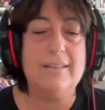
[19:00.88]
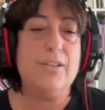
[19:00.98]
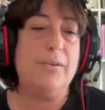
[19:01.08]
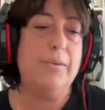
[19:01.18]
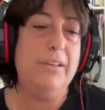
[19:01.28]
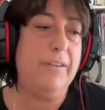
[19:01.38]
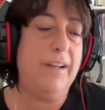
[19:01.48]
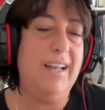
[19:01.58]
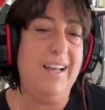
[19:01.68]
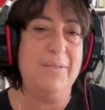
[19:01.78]
sorry if
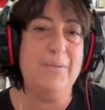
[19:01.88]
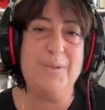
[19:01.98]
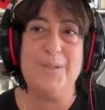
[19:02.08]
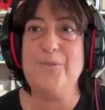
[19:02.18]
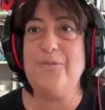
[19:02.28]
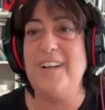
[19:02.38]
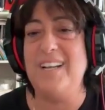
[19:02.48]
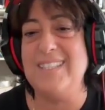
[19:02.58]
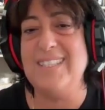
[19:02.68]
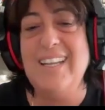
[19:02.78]
I was too
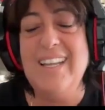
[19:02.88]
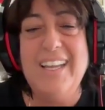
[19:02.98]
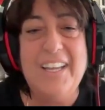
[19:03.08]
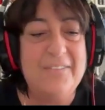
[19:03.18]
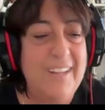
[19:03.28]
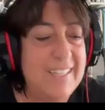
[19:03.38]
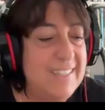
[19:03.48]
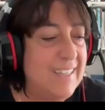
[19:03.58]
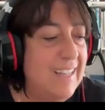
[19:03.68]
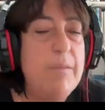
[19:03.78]
fast,
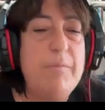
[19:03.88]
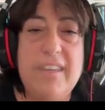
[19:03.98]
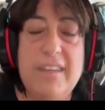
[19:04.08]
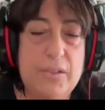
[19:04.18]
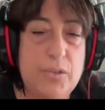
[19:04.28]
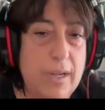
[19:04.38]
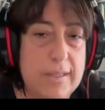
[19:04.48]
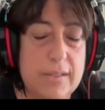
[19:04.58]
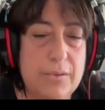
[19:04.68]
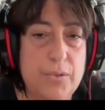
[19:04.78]
but I'm here to
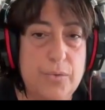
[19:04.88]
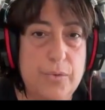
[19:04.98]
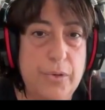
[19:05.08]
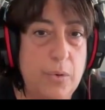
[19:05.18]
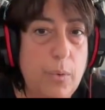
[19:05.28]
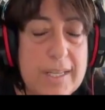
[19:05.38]
answer to your